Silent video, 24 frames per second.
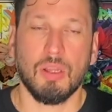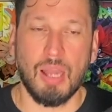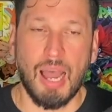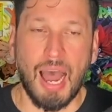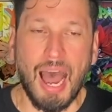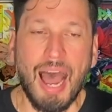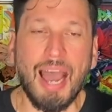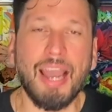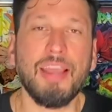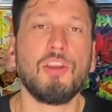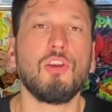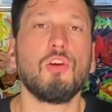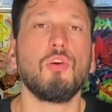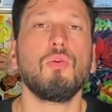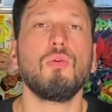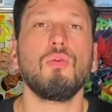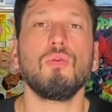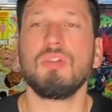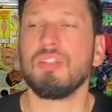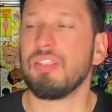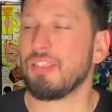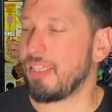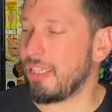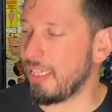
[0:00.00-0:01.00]
I
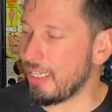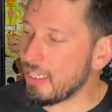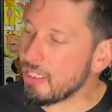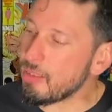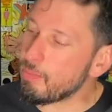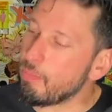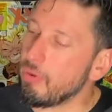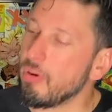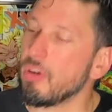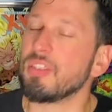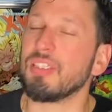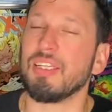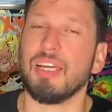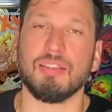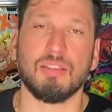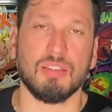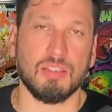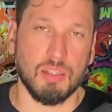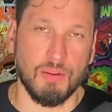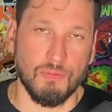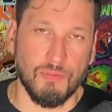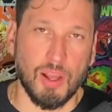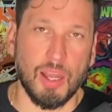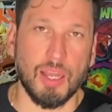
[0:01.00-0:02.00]
used these books as a
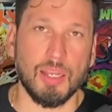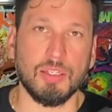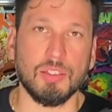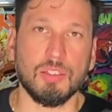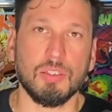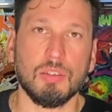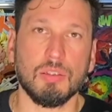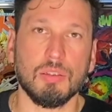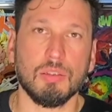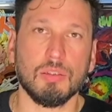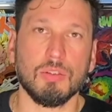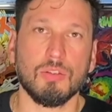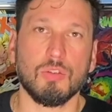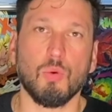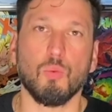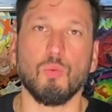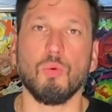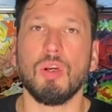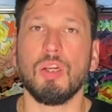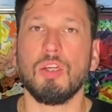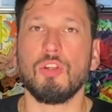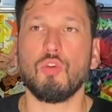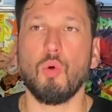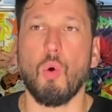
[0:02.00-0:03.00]
device to
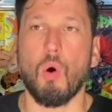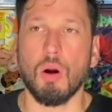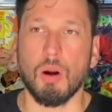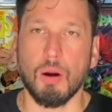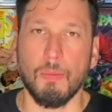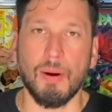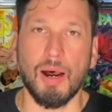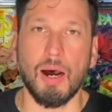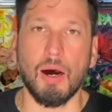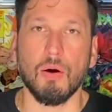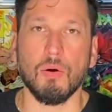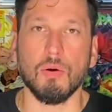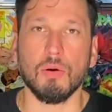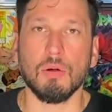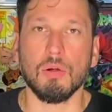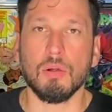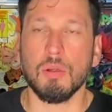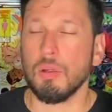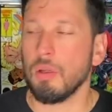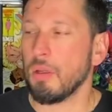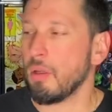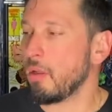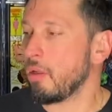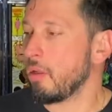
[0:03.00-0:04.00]
really talk about
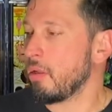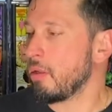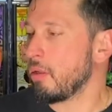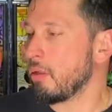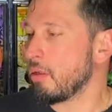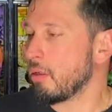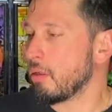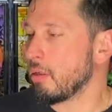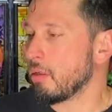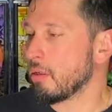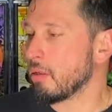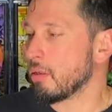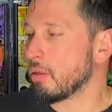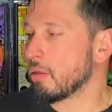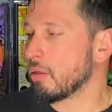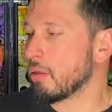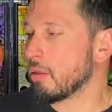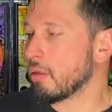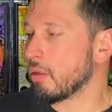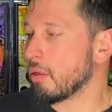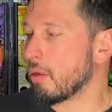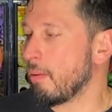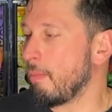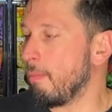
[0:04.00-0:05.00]

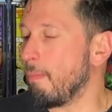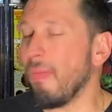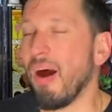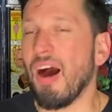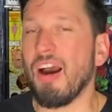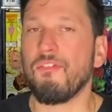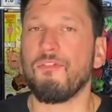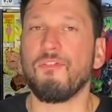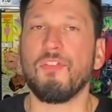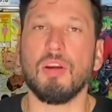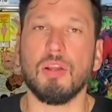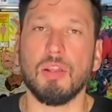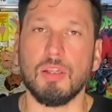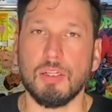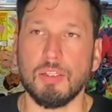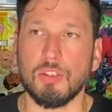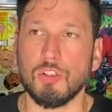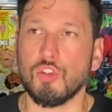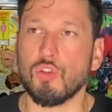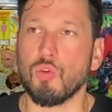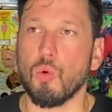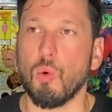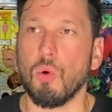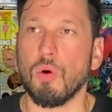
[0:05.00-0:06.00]
my
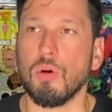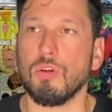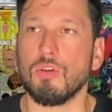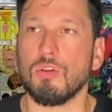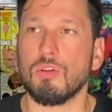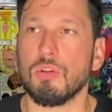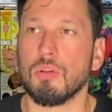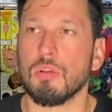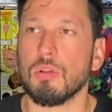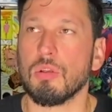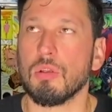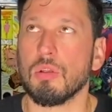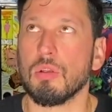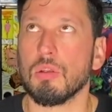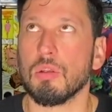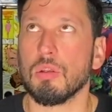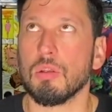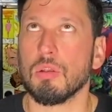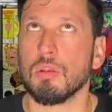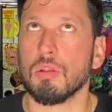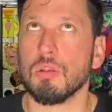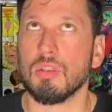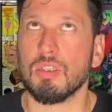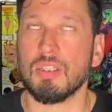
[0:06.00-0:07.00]
feelings towards
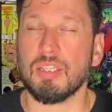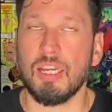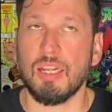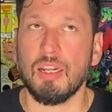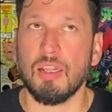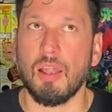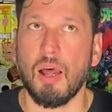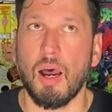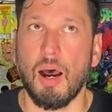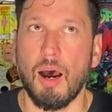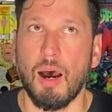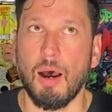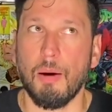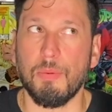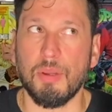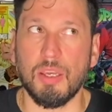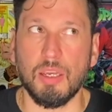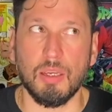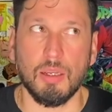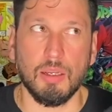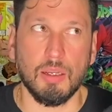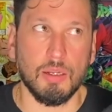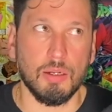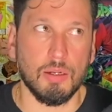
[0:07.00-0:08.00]
the state of the
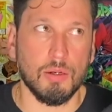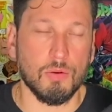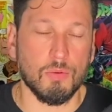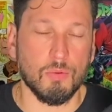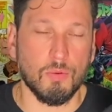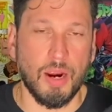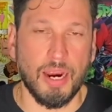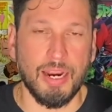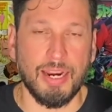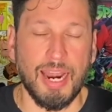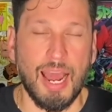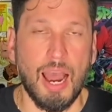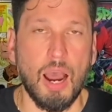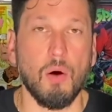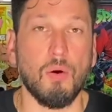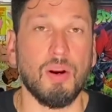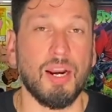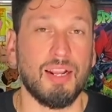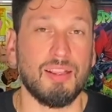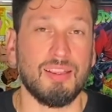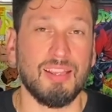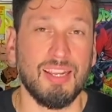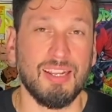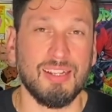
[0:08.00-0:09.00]
hobby right now. And
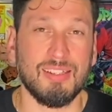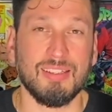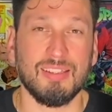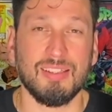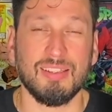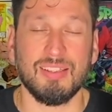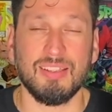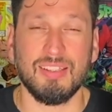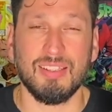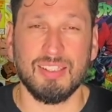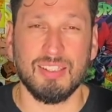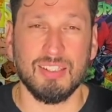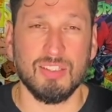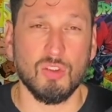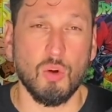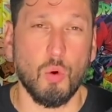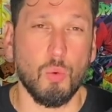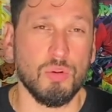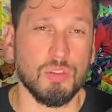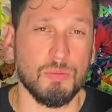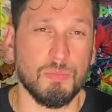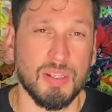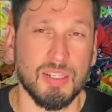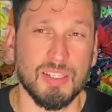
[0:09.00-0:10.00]
I think this has
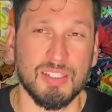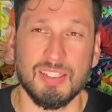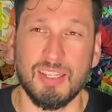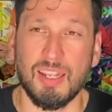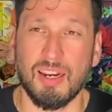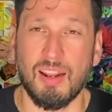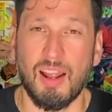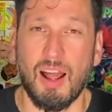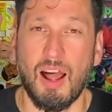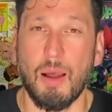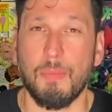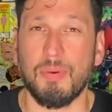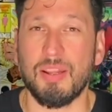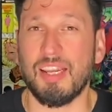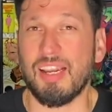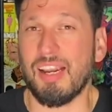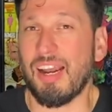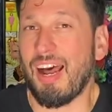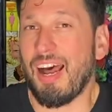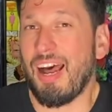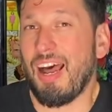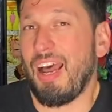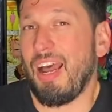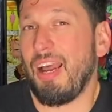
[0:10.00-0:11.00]
always been the state of the hobby.
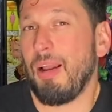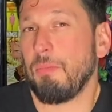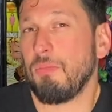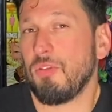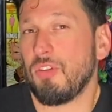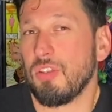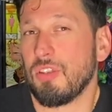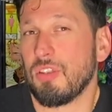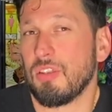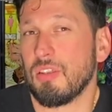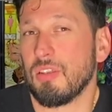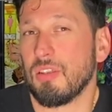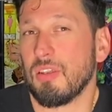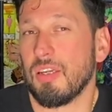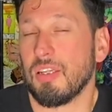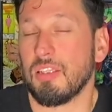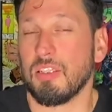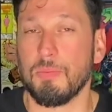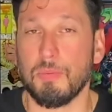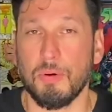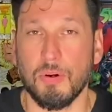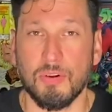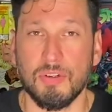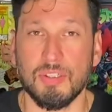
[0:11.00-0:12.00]
I'm just
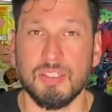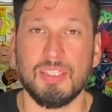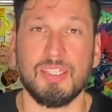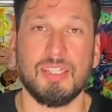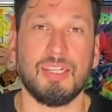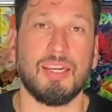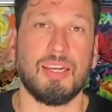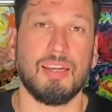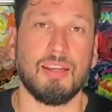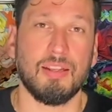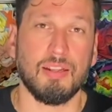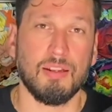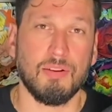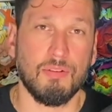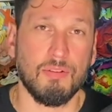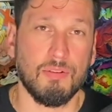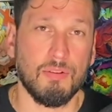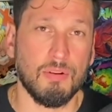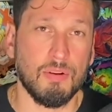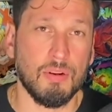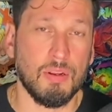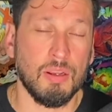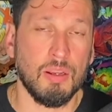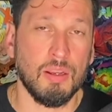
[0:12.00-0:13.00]
experiencing it
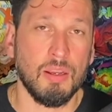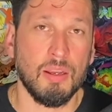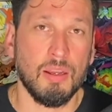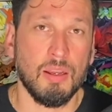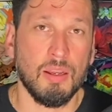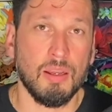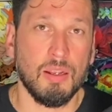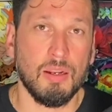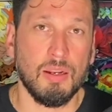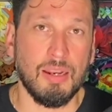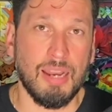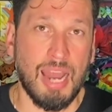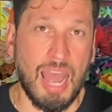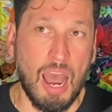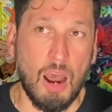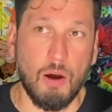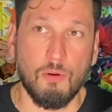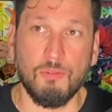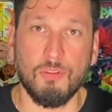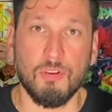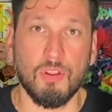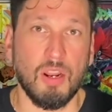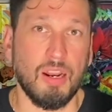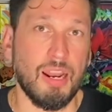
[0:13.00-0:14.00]

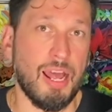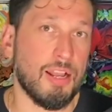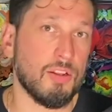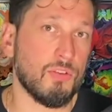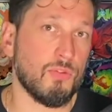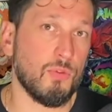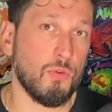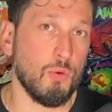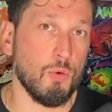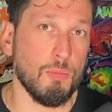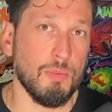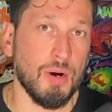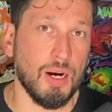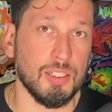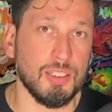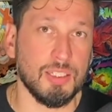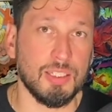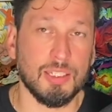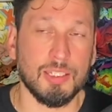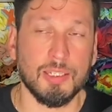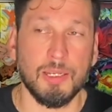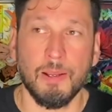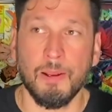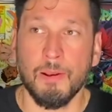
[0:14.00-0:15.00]
now for the last few
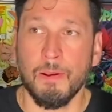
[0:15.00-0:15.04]
months.